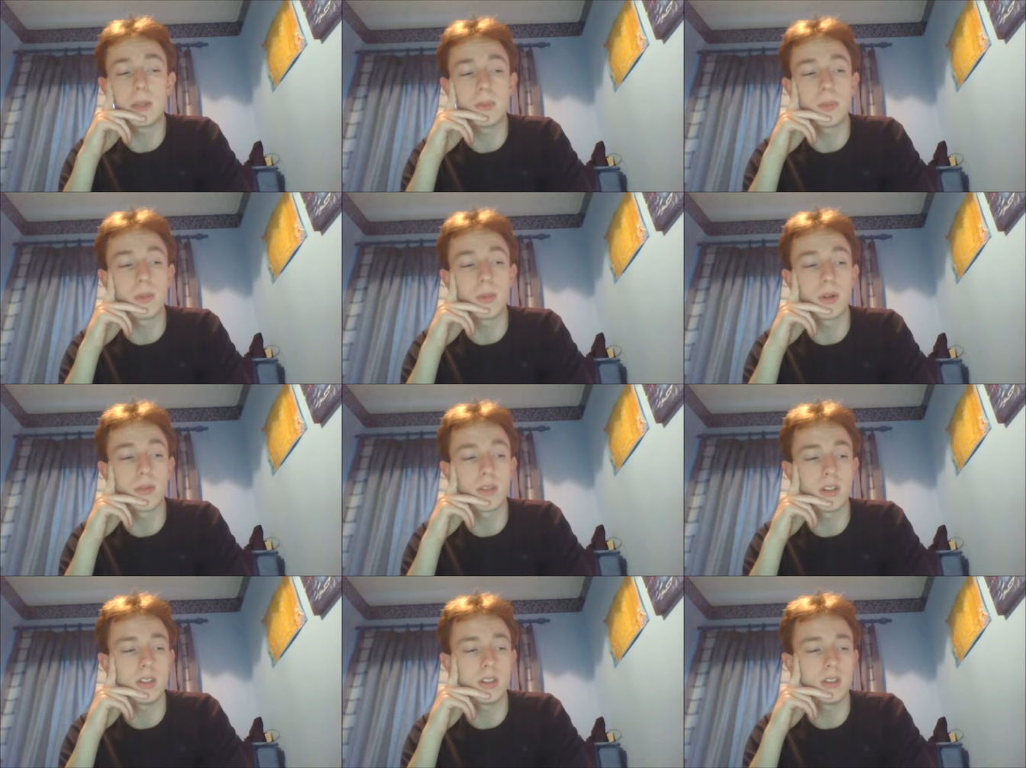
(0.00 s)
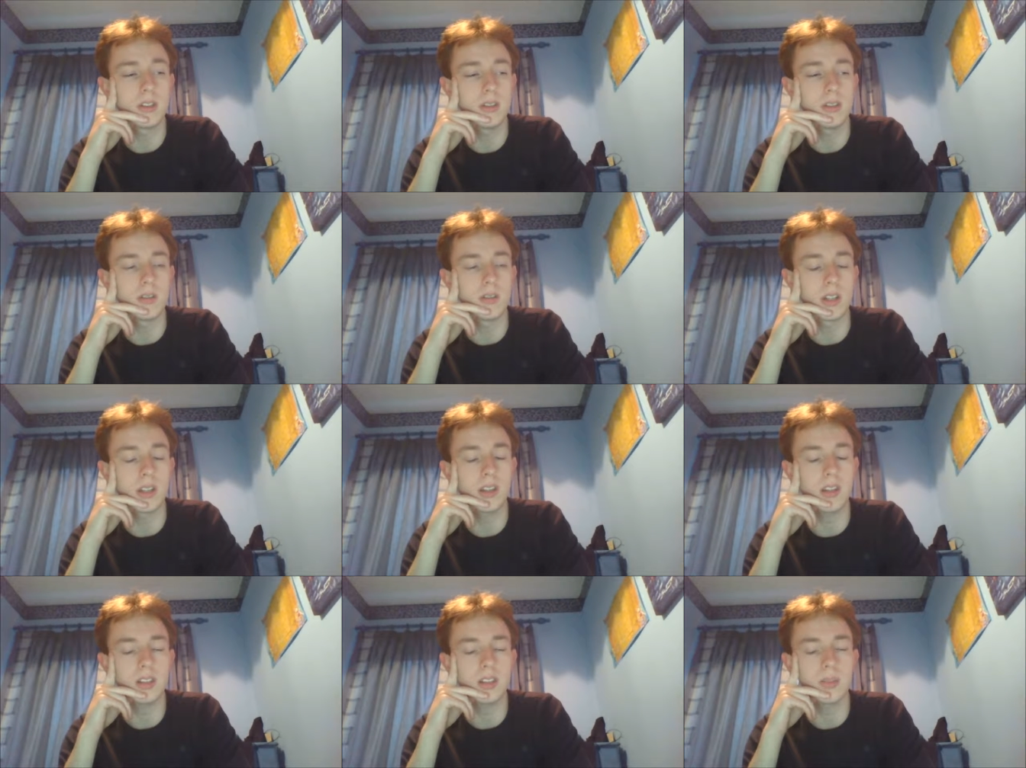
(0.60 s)
help about that, I don't know.
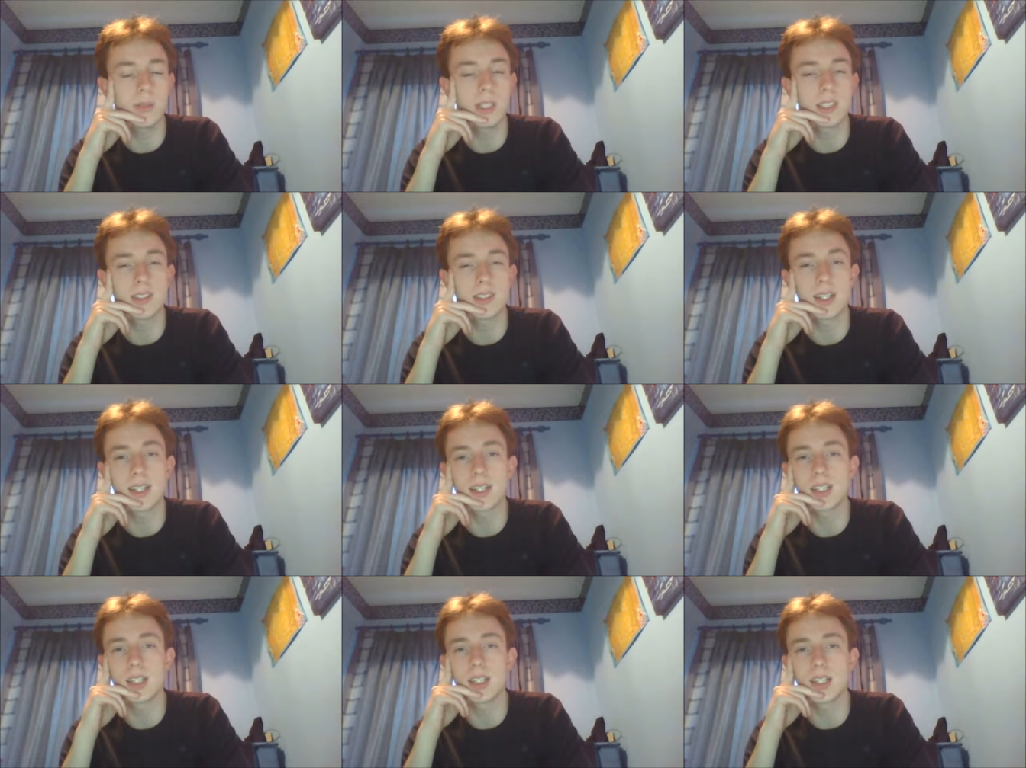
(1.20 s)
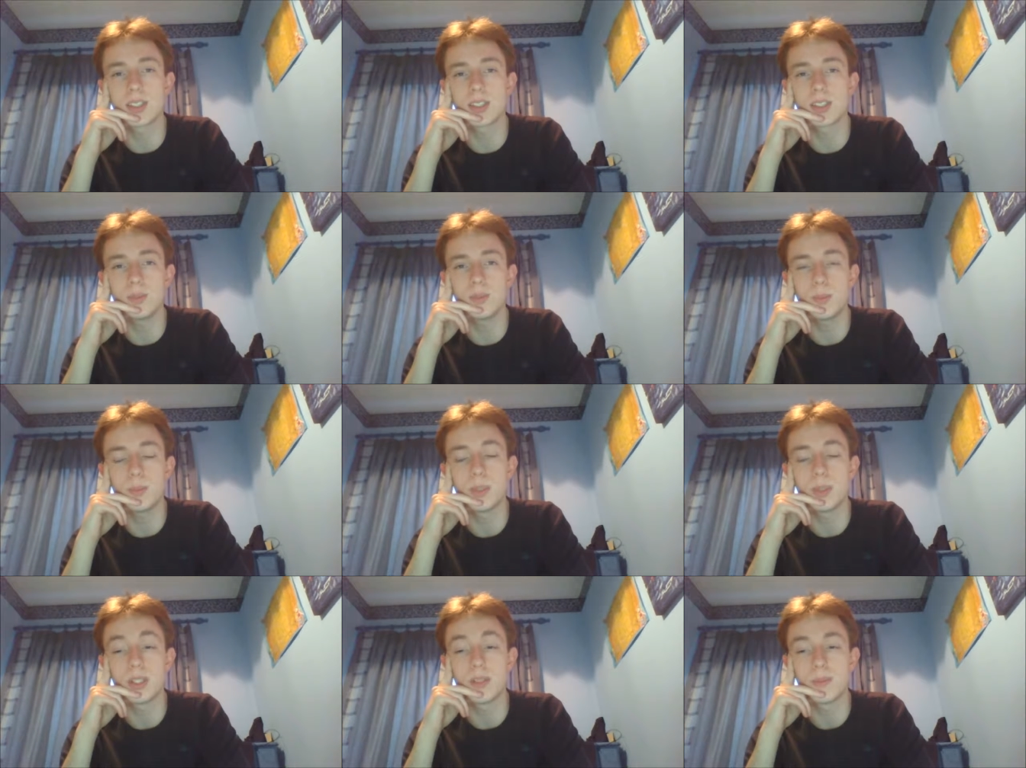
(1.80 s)
I think it's my internet
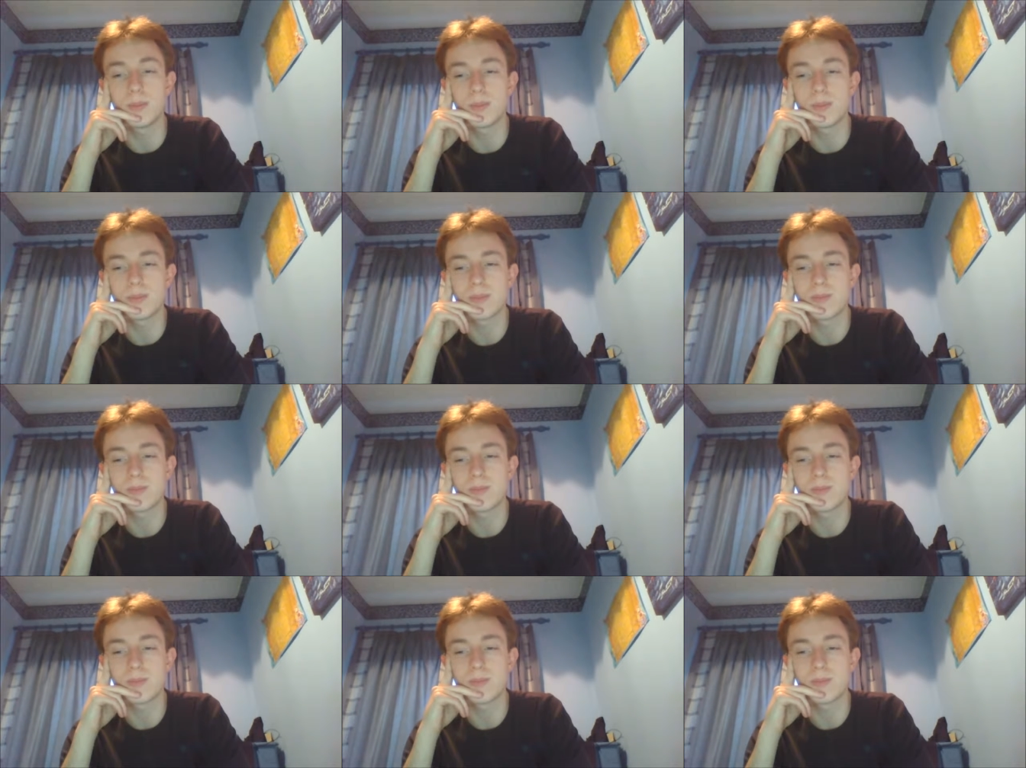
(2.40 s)
connection, but